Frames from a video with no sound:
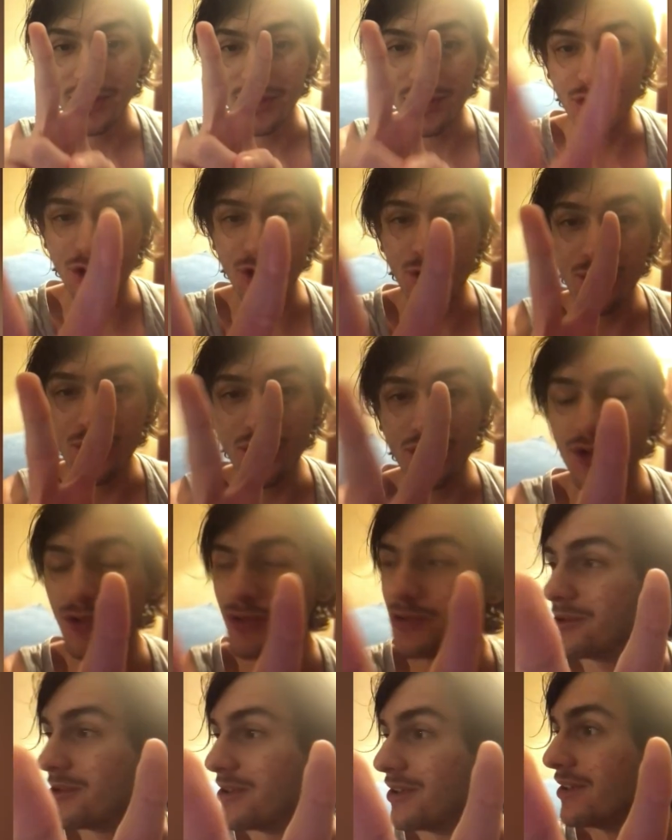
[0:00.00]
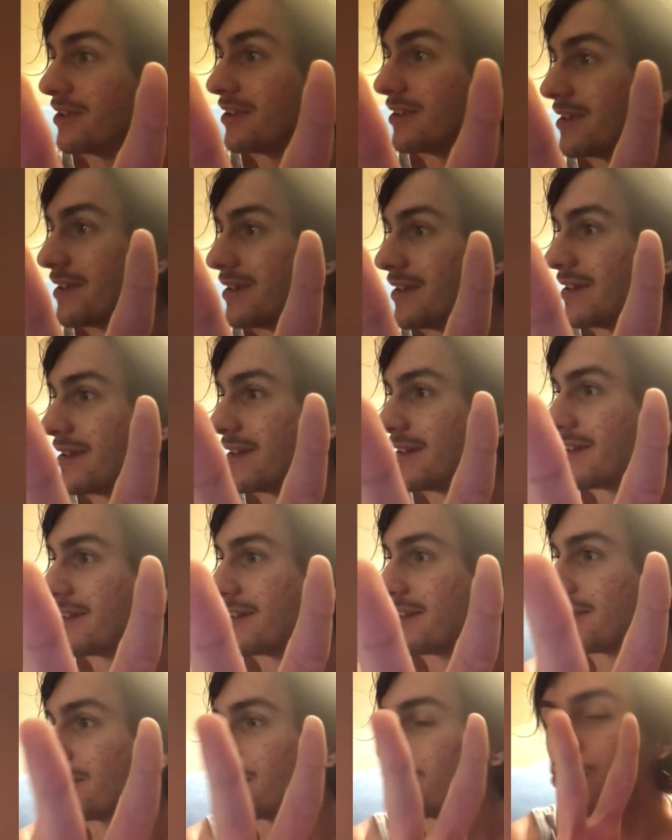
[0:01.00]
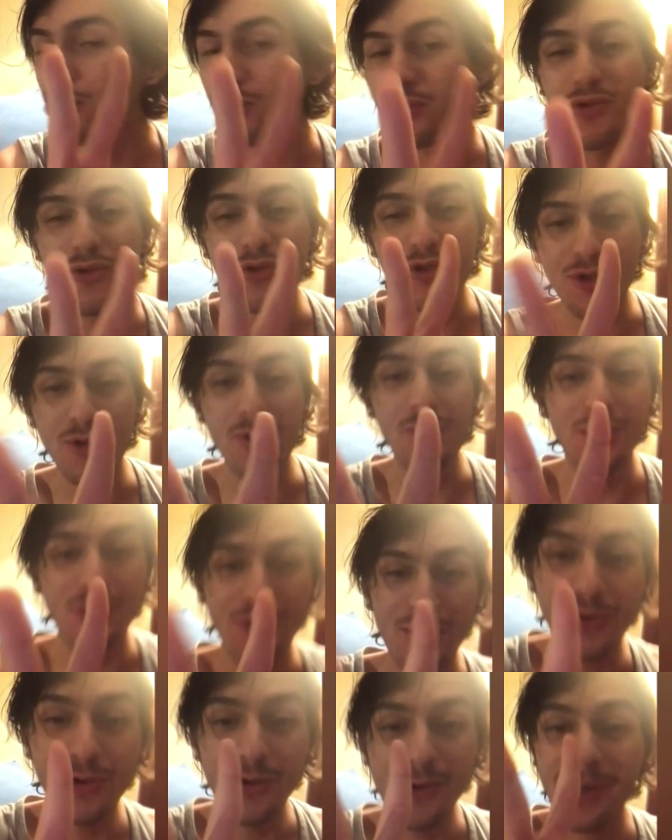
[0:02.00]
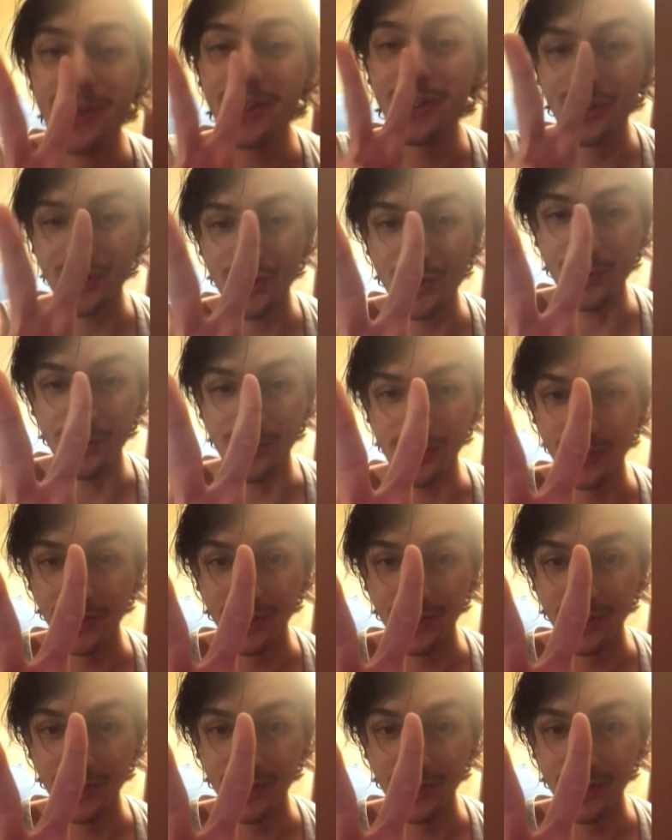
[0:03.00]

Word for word: two two two. Two, two, two, two.